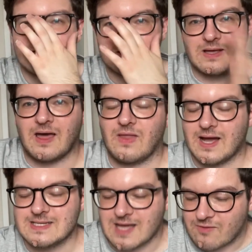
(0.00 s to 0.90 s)
So yeah, that
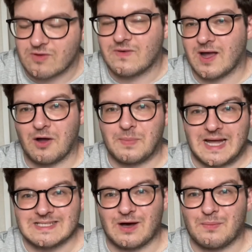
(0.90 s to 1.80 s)
is everything I
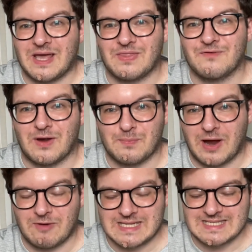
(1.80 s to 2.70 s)
picked up in the Fred
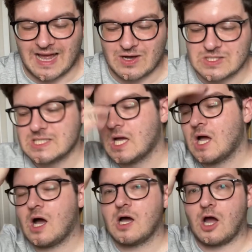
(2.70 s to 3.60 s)
Perry sale.
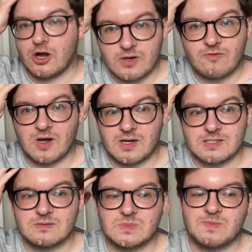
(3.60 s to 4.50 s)
Only 3
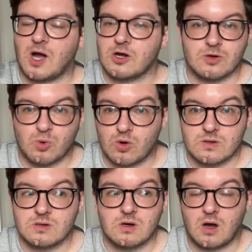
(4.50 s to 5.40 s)
items, but I could
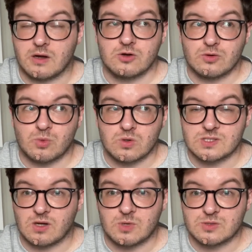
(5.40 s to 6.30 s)
have bought
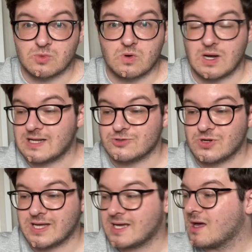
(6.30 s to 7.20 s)
so much more,
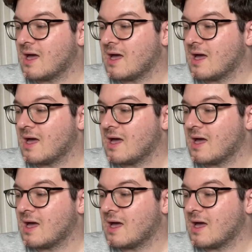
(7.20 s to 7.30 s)
literally.